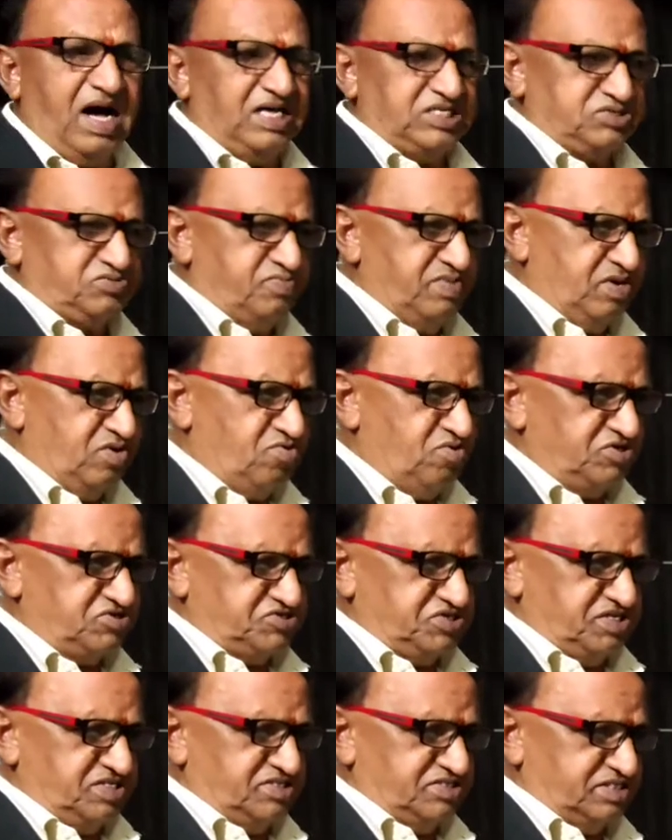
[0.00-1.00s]
ask me
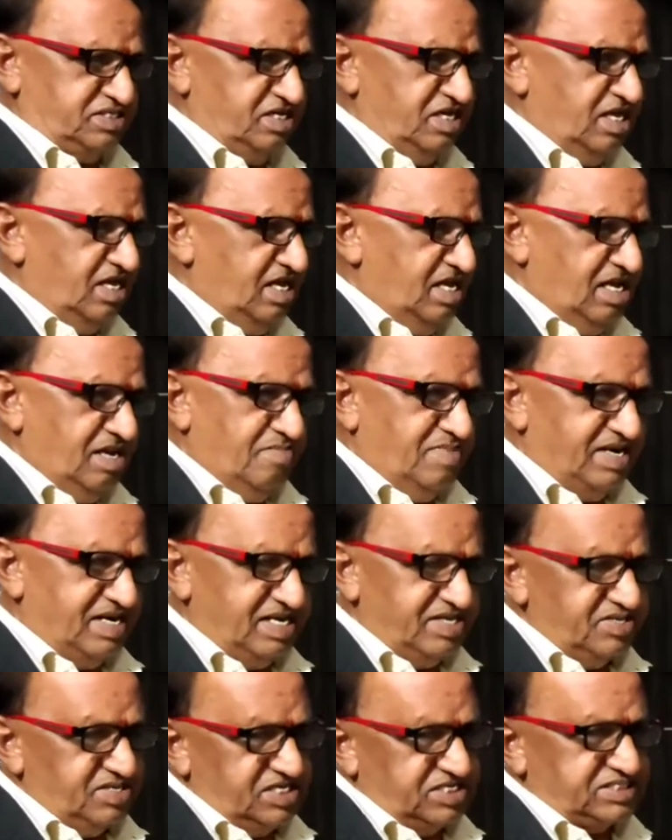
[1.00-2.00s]
questions, but
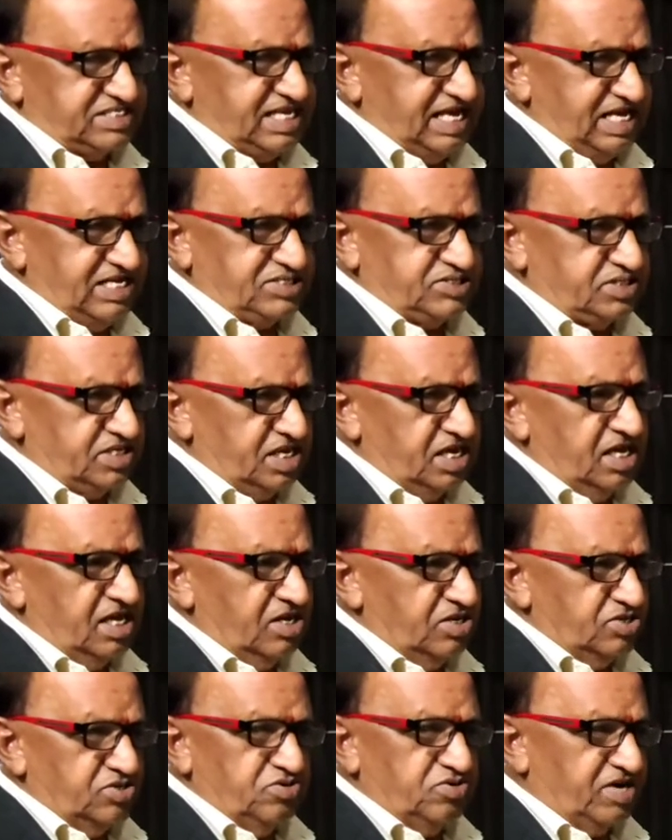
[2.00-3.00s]
in this case,
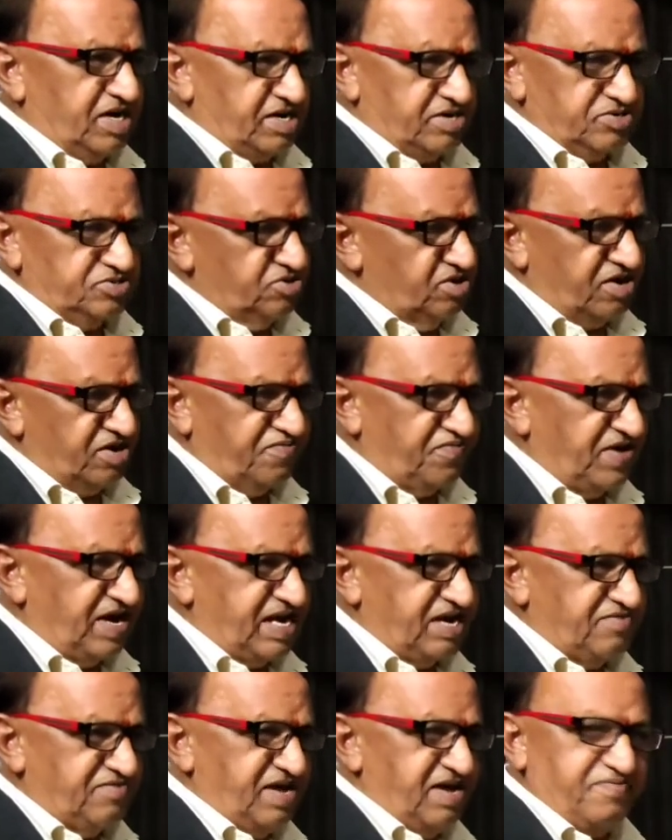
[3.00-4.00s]
you are
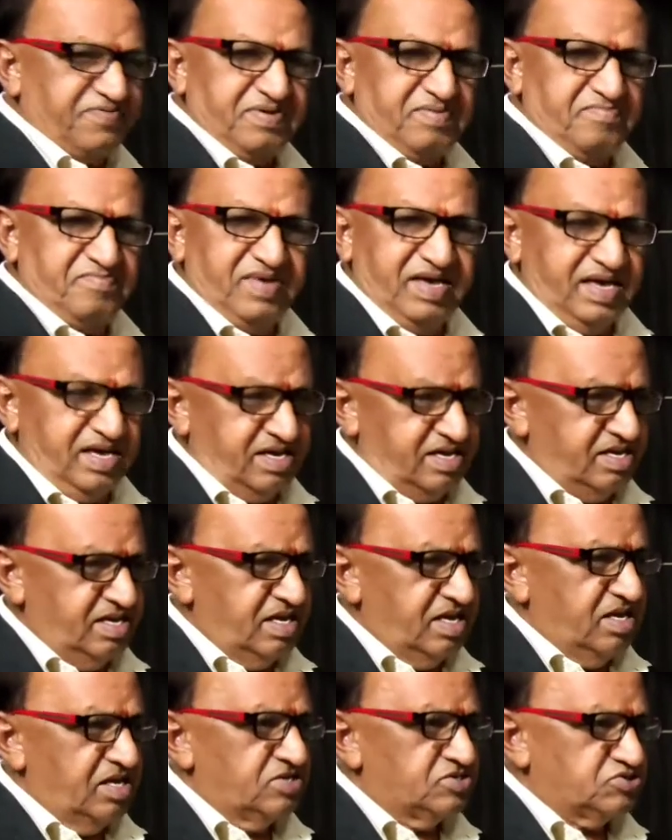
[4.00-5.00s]
far away from me,
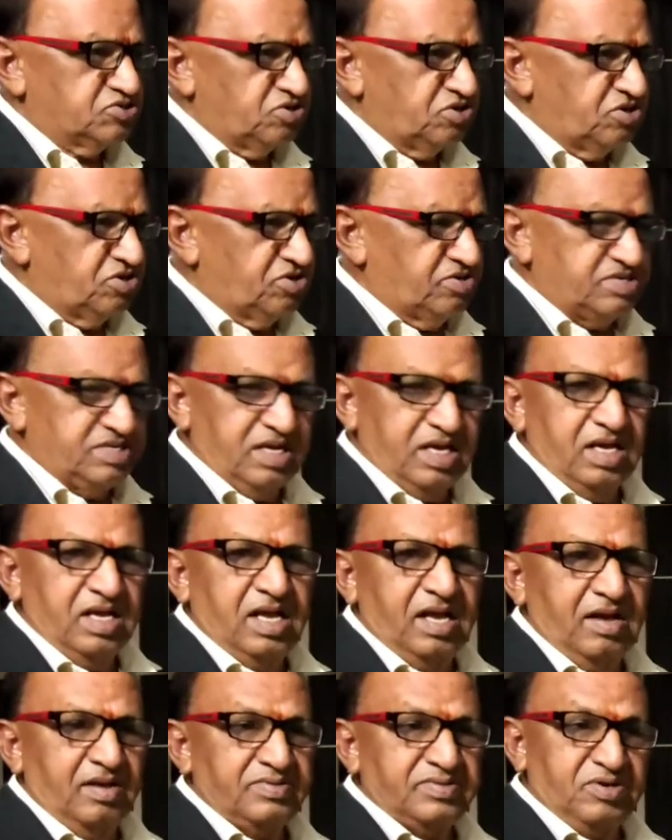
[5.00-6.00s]
so
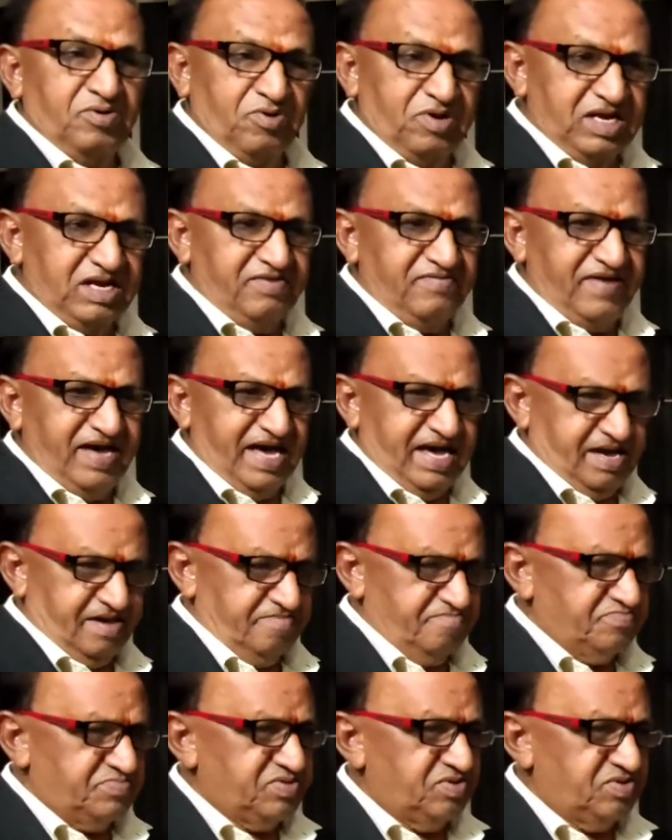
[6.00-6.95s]
the only way